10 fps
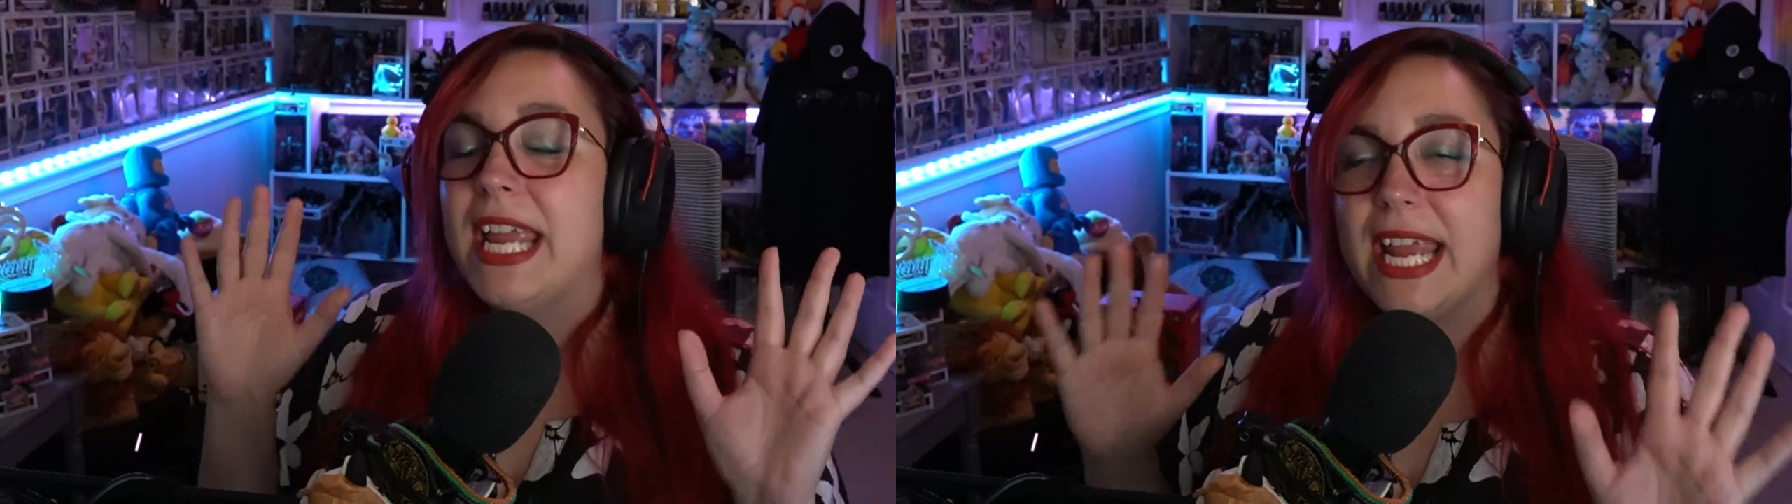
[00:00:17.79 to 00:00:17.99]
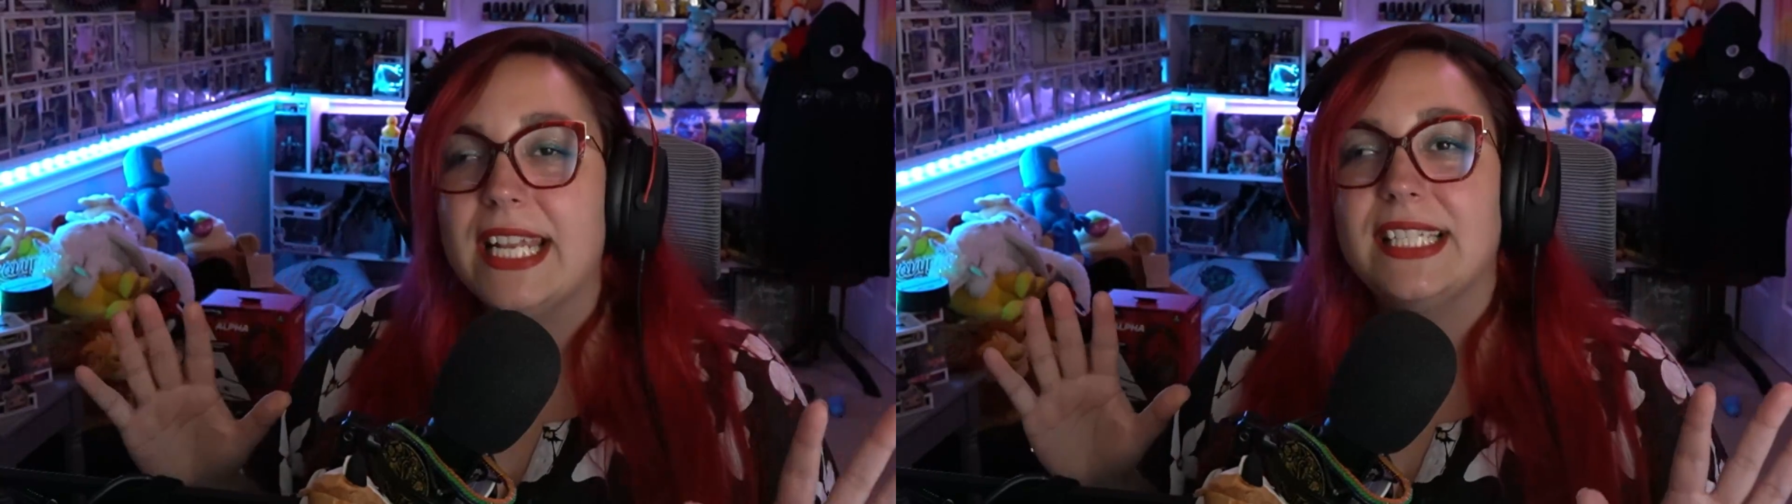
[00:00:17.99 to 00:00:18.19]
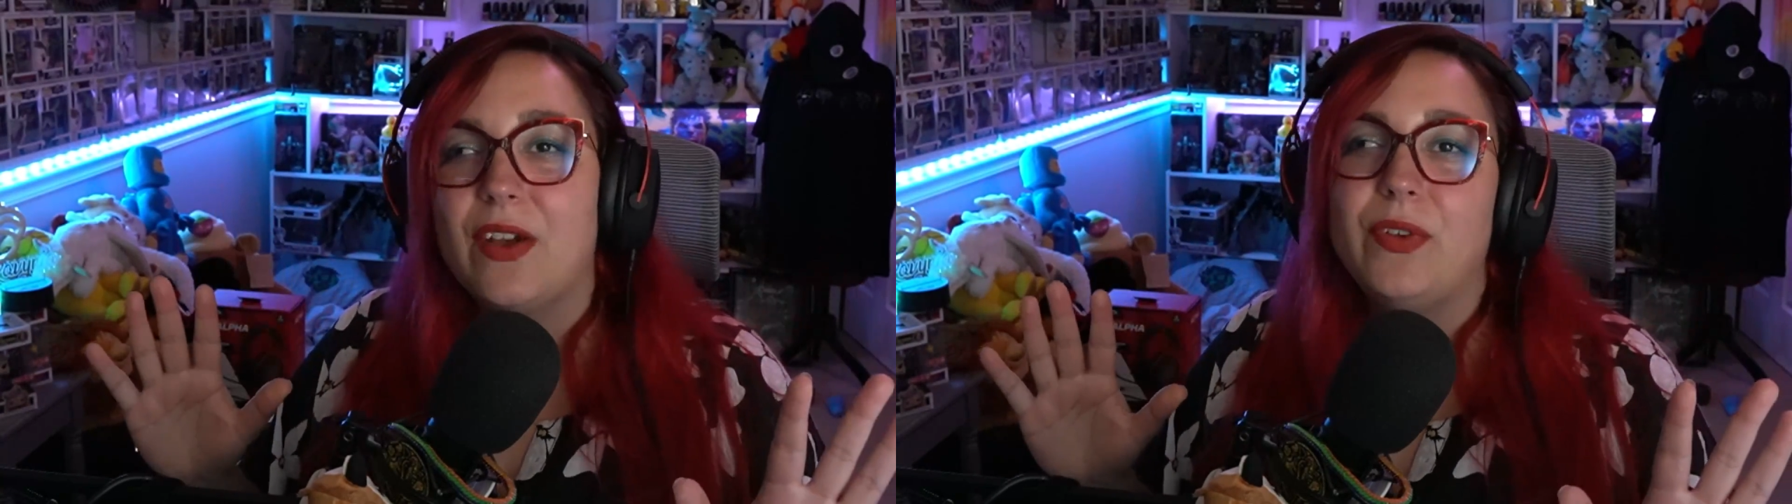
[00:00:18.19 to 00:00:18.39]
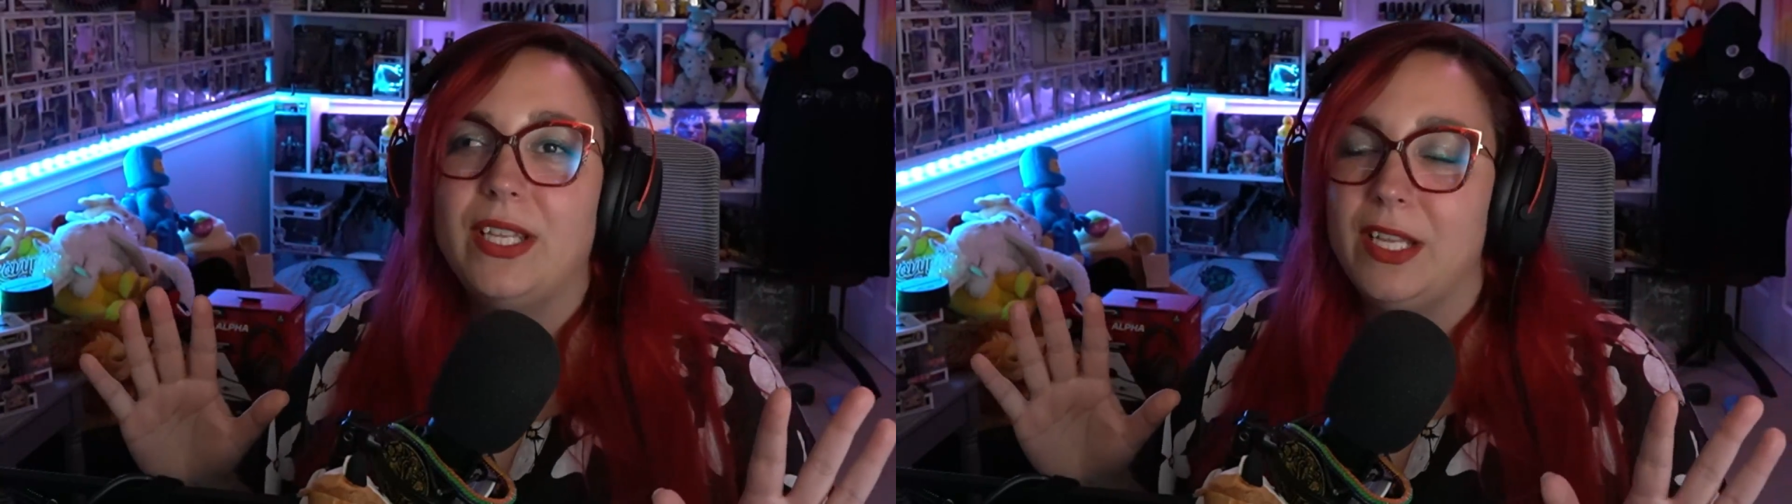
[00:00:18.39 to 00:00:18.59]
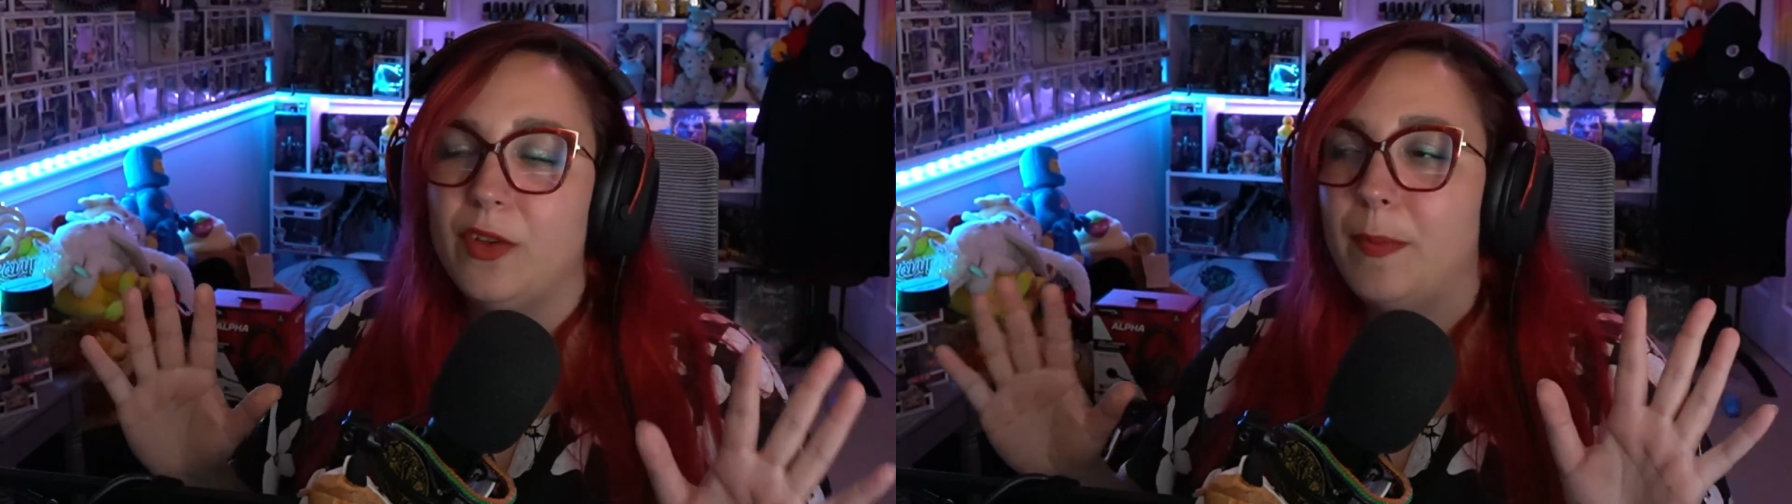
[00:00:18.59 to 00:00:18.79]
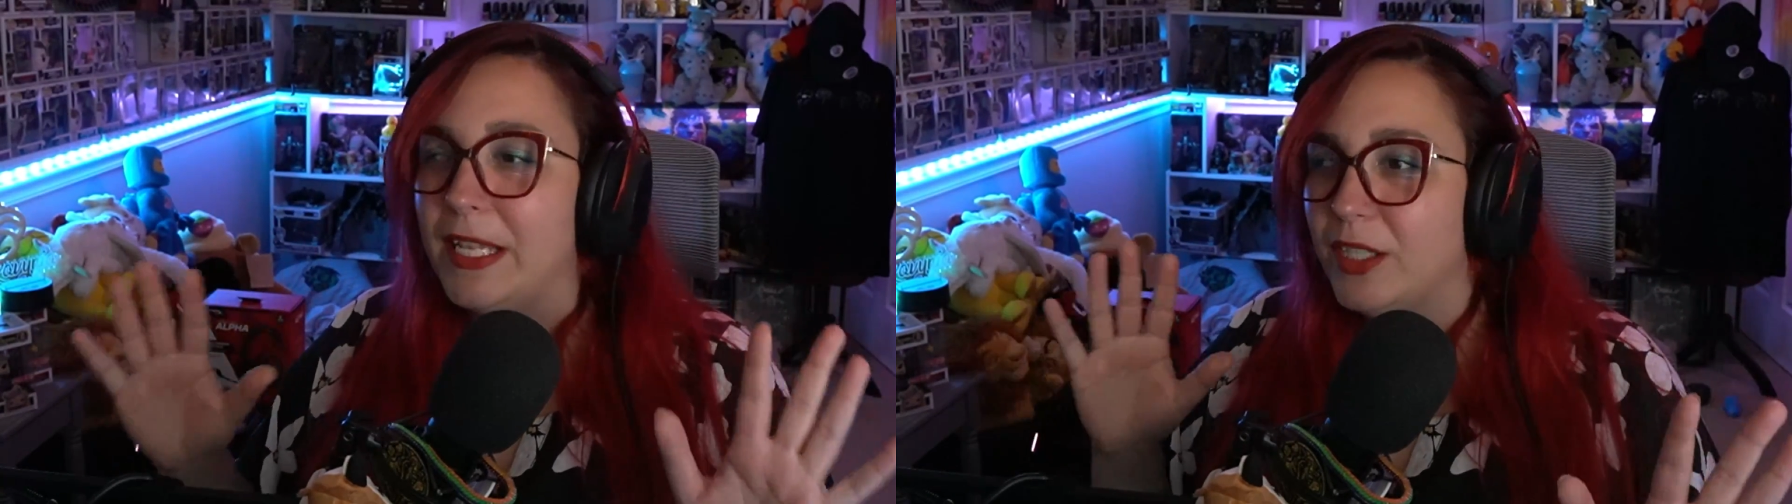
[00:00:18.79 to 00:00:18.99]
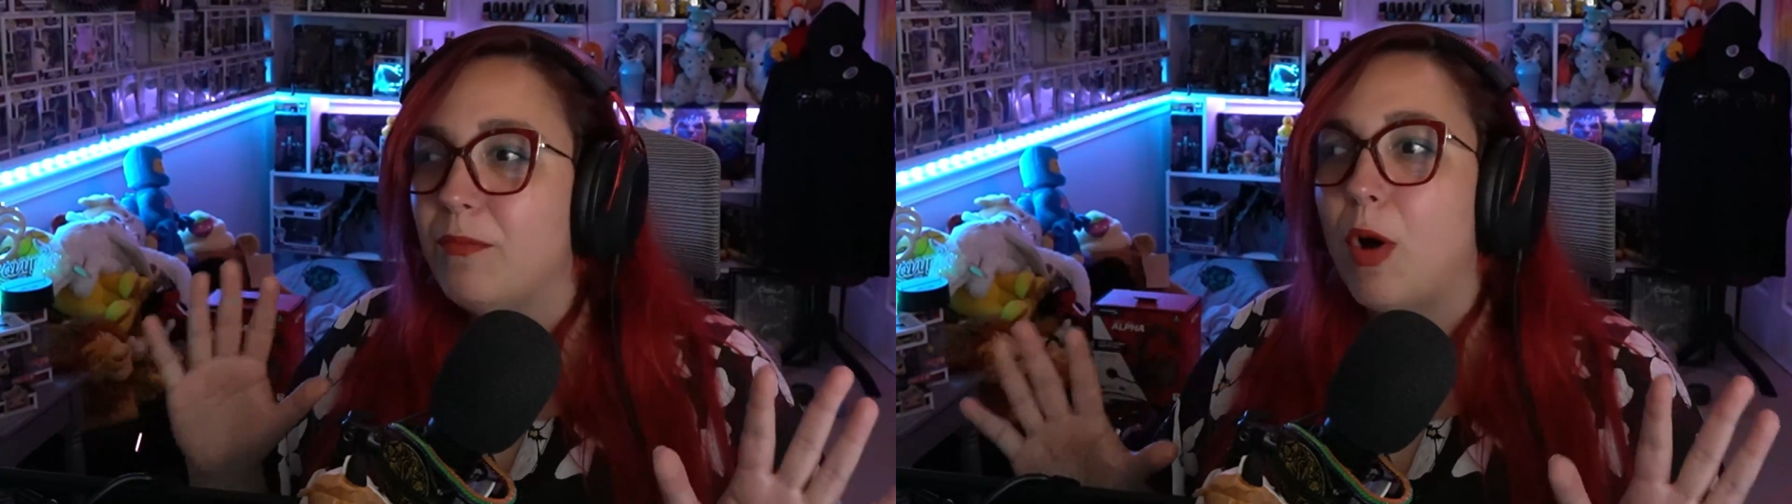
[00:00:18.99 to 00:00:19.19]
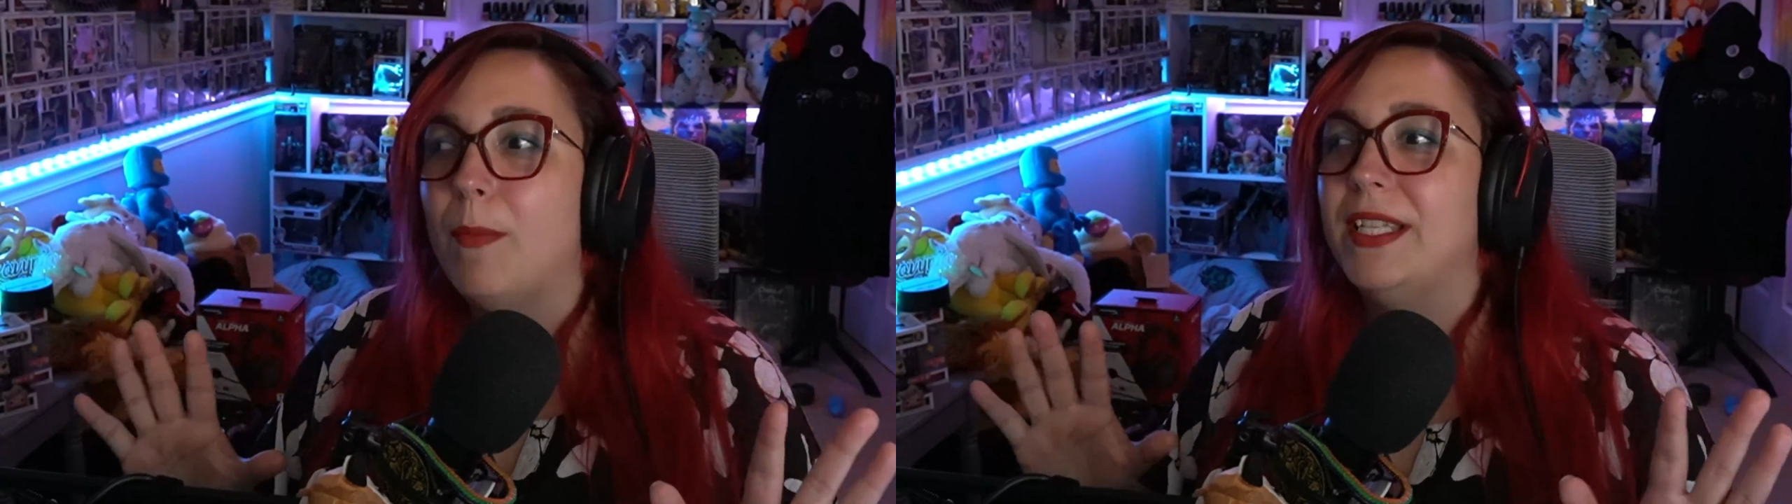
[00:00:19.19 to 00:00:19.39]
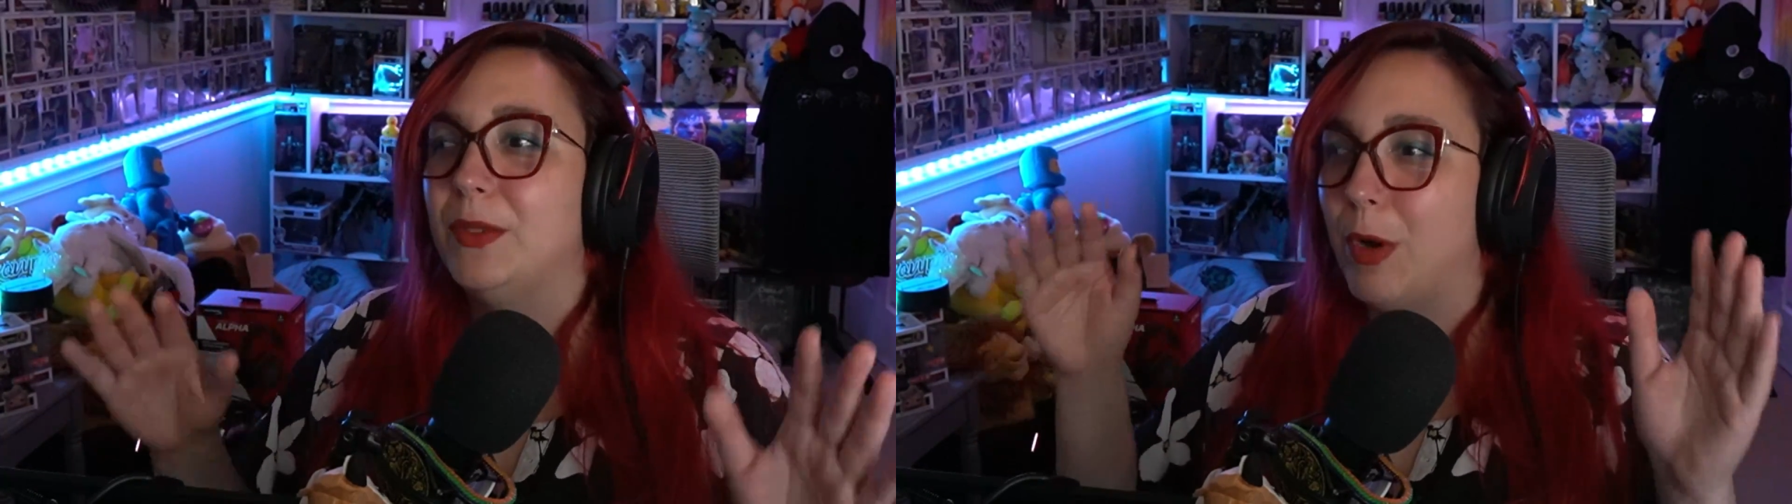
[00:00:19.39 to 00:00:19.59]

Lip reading: it is definitely, there have been some moments